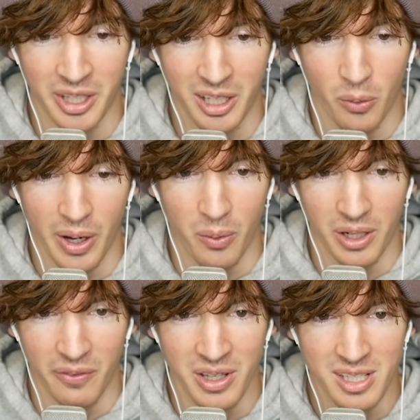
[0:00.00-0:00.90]
take away
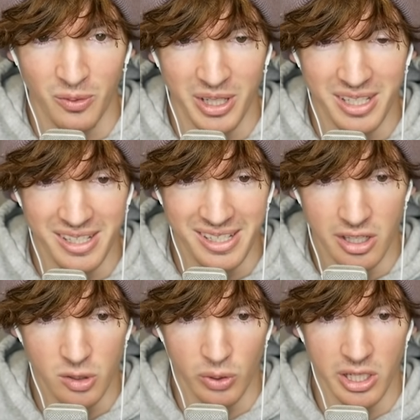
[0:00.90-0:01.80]
one of his wins.
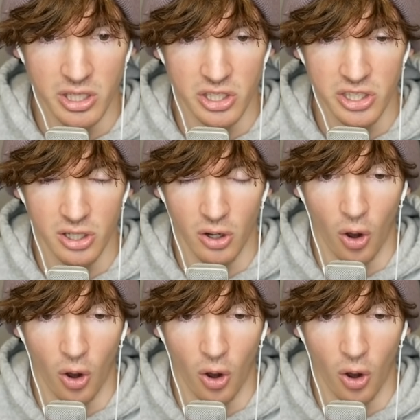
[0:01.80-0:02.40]
His wins.